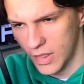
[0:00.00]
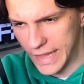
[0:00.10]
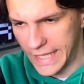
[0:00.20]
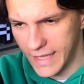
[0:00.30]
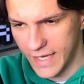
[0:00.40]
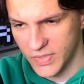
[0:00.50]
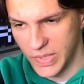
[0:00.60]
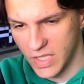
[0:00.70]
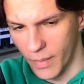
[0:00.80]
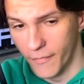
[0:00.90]
that has
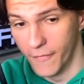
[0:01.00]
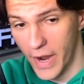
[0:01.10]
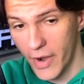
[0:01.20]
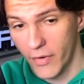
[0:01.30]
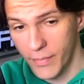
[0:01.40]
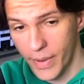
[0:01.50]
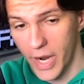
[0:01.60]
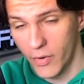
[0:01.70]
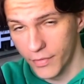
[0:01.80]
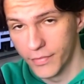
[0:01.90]
become very
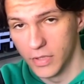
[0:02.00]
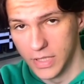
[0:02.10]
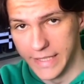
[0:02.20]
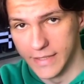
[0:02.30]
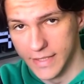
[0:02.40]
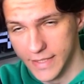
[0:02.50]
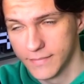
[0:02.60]
powerful lately.